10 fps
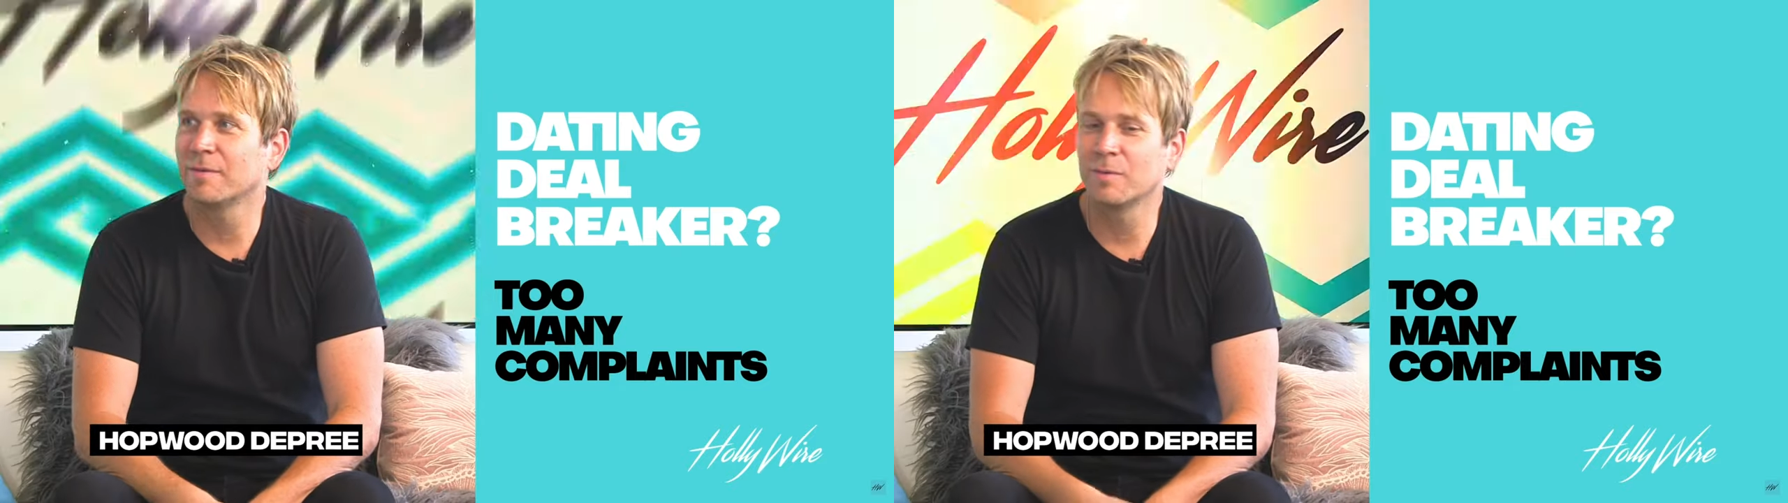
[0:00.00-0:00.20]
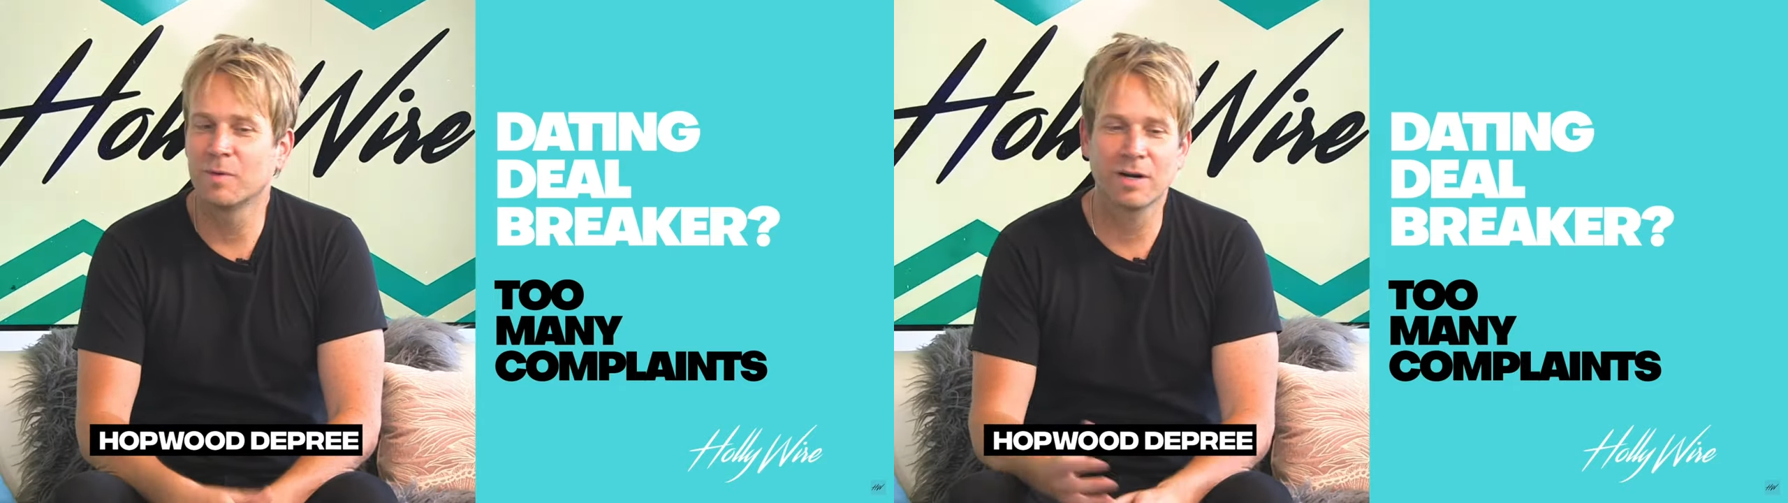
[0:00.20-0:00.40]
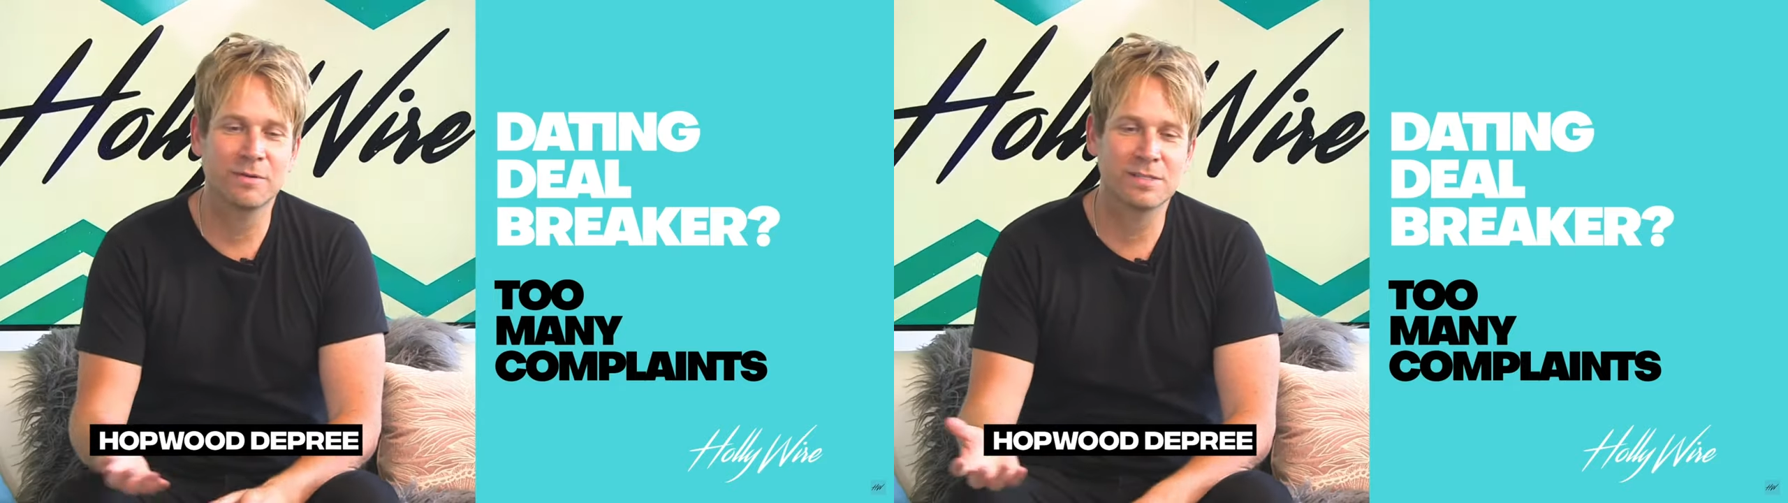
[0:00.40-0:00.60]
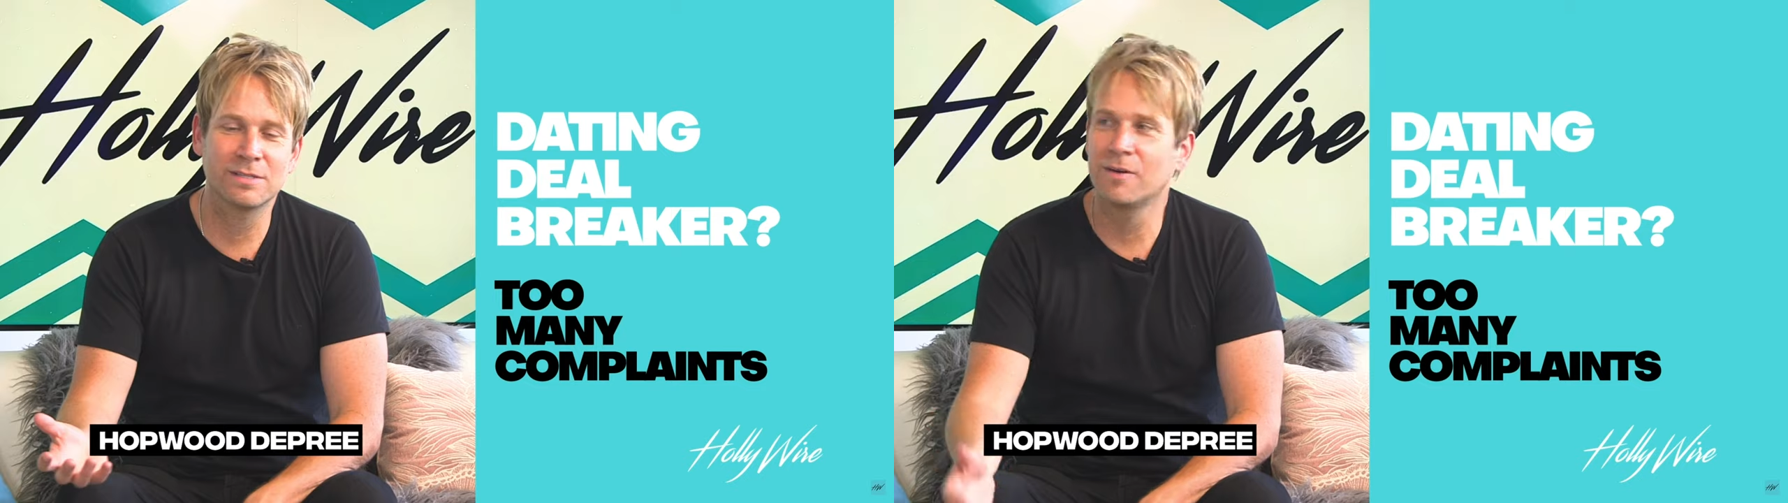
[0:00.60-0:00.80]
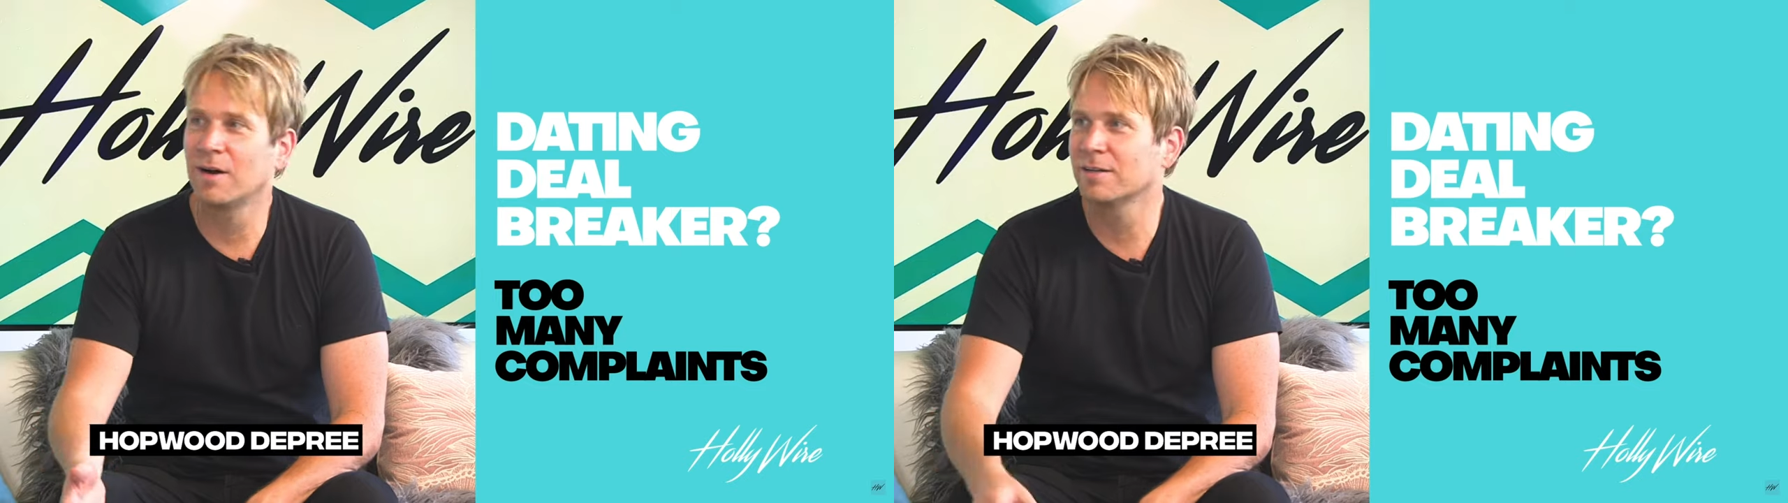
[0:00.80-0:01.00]
work was
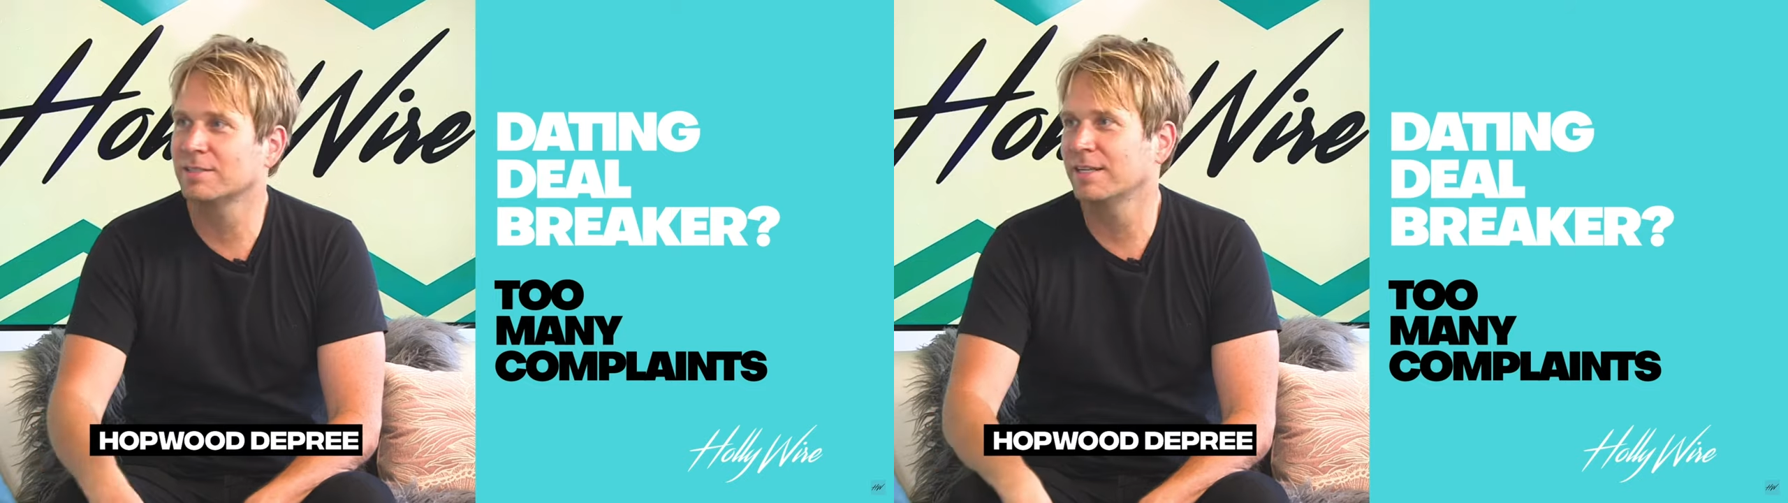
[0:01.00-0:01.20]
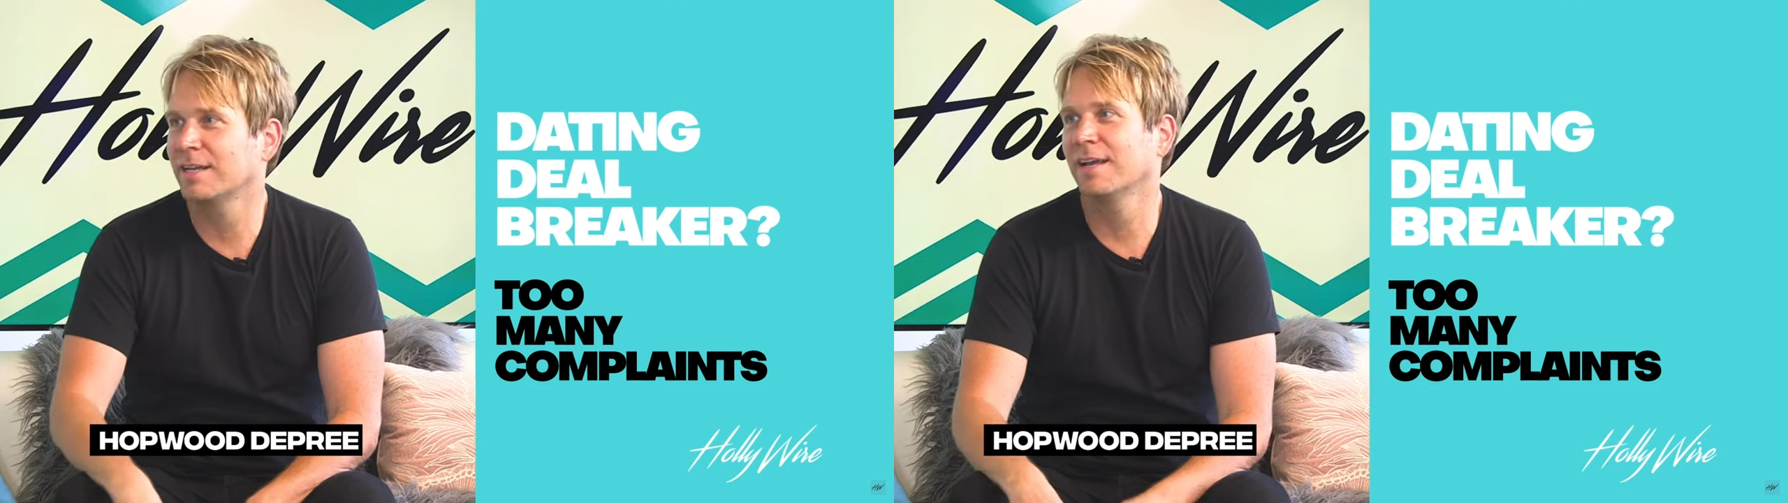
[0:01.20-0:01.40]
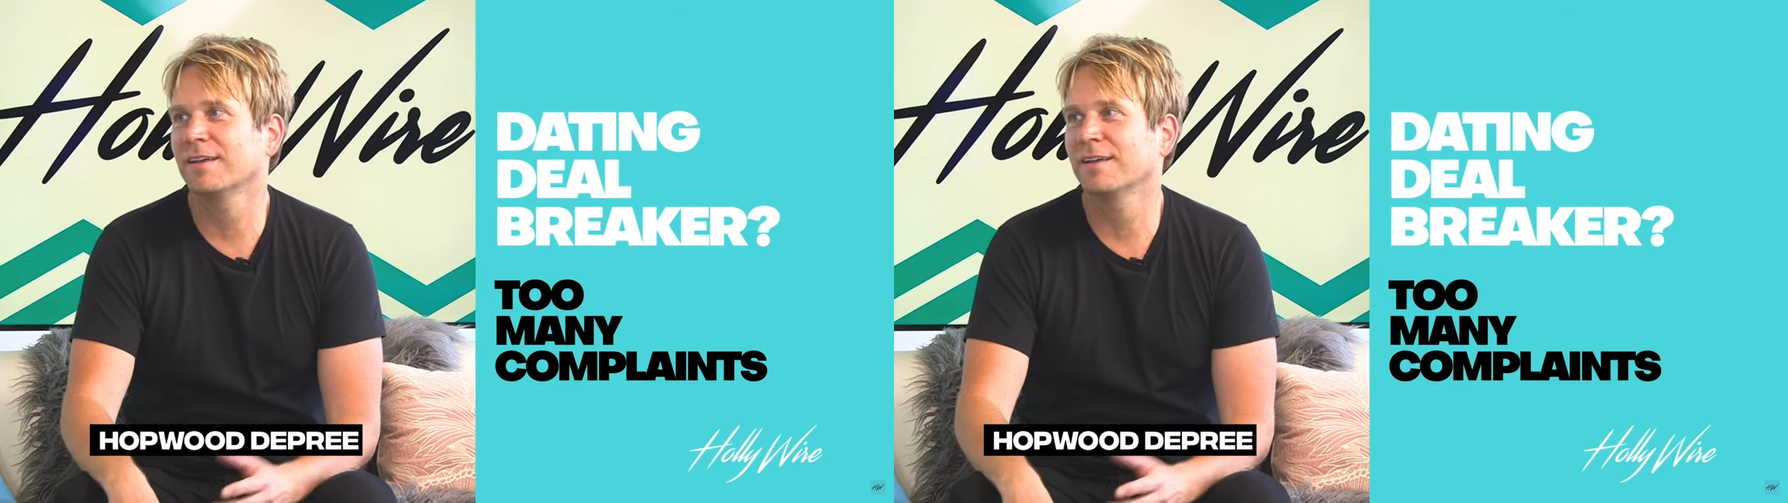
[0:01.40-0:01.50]
so hard today